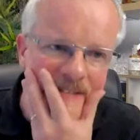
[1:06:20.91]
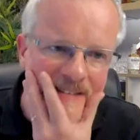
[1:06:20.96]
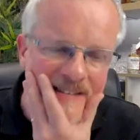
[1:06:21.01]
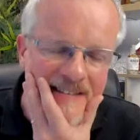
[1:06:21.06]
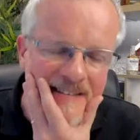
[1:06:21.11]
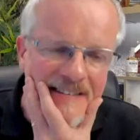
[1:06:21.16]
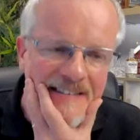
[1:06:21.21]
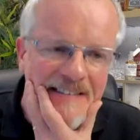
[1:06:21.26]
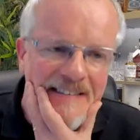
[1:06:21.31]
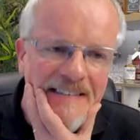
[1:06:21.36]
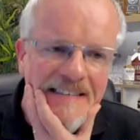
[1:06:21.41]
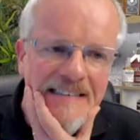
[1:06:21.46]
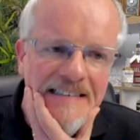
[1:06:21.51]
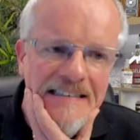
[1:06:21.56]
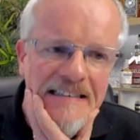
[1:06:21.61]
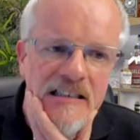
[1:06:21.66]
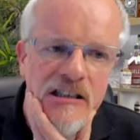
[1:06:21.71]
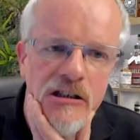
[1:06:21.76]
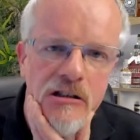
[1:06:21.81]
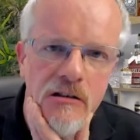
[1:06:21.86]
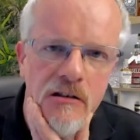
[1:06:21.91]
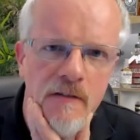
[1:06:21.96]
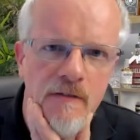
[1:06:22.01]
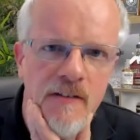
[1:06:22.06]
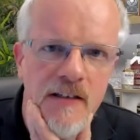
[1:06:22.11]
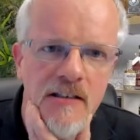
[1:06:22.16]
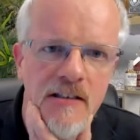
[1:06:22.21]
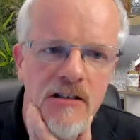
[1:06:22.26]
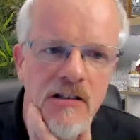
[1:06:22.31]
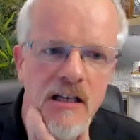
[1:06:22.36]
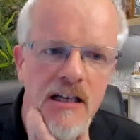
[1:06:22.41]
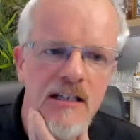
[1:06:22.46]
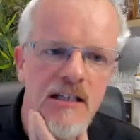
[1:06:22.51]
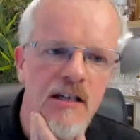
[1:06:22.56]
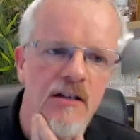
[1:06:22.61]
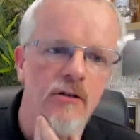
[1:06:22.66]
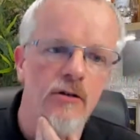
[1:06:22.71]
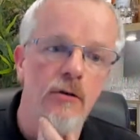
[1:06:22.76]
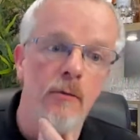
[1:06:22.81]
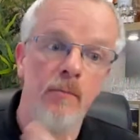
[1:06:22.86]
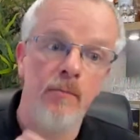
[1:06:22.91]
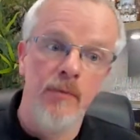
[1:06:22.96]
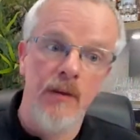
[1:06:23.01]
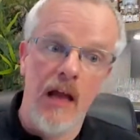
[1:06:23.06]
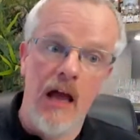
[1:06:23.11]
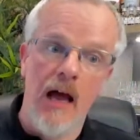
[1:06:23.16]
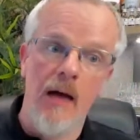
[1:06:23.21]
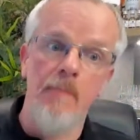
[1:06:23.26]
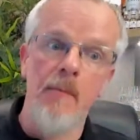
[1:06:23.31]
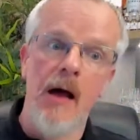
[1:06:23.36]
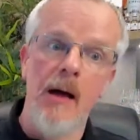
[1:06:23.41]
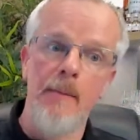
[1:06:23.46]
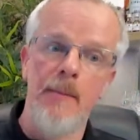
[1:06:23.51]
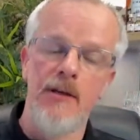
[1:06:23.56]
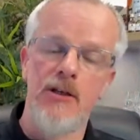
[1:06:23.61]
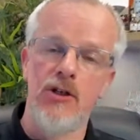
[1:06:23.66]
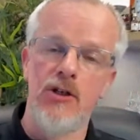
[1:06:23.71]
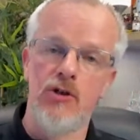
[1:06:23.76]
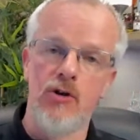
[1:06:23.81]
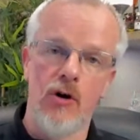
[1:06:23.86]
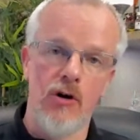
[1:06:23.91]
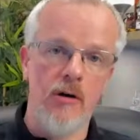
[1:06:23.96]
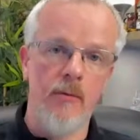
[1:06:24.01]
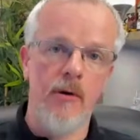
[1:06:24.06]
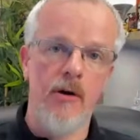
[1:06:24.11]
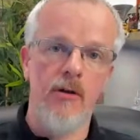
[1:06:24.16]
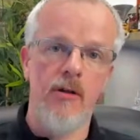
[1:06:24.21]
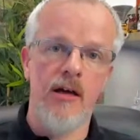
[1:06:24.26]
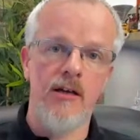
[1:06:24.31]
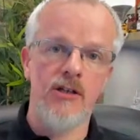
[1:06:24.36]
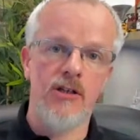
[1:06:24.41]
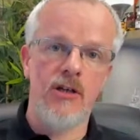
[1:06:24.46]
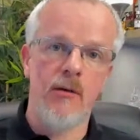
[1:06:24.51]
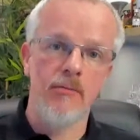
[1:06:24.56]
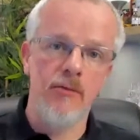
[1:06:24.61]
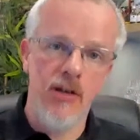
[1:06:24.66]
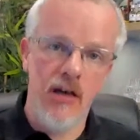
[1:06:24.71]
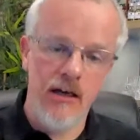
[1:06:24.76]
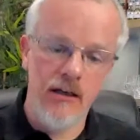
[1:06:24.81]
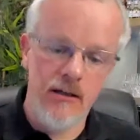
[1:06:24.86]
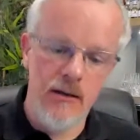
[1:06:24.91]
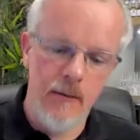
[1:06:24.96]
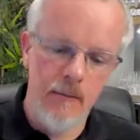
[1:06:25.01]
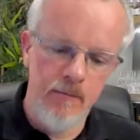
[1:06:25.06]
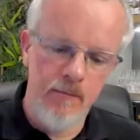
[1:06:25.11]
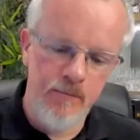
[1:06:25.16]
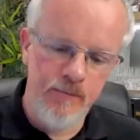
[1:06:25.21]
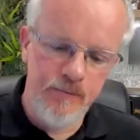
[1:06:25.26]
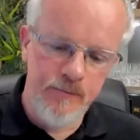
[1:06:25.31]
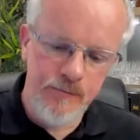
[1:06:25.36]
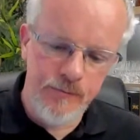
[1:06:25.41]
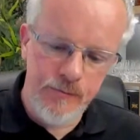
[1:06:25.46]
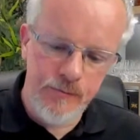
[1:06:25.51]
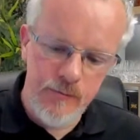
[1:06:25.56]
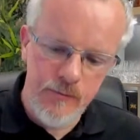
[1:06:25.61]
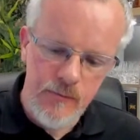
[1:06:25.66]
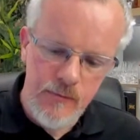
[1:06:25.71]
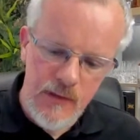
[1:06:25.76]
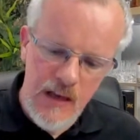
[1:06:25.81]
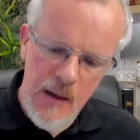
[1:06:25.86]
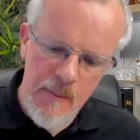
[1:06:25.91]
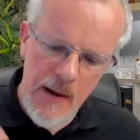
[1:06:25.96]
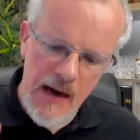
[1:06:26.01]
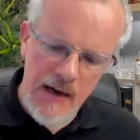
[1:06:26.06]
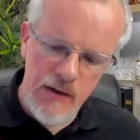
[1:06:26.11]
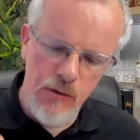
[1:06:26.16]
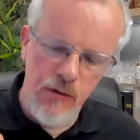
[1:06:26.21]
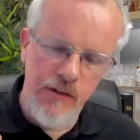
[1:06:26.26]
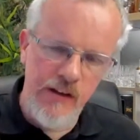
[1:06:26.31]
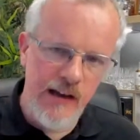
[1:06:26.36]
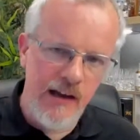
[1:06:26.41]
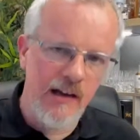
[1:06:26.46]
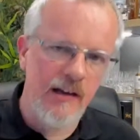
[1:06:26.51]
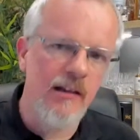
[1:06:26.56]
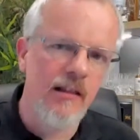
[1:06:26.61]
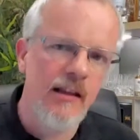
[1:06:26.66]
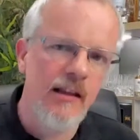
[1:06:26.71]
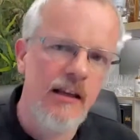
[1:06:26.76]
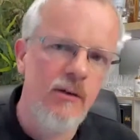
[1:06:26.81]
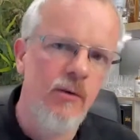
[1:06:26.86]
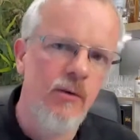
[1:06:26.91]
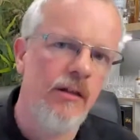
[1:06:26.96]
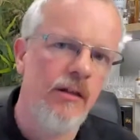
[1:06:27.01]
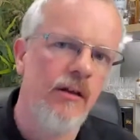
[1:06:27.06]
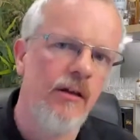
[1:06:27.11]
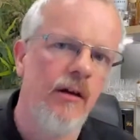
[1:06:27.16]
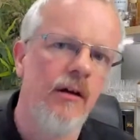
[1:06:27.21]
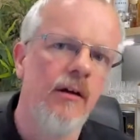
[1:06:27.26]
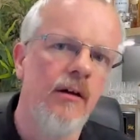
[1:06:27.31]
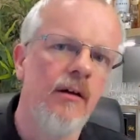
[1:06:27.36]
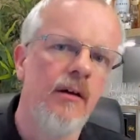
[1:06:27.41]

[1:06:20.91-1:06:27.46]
Yeah, that's not evangelizing though. I'm happy to talk about that subject, but I don't think I can lead with it.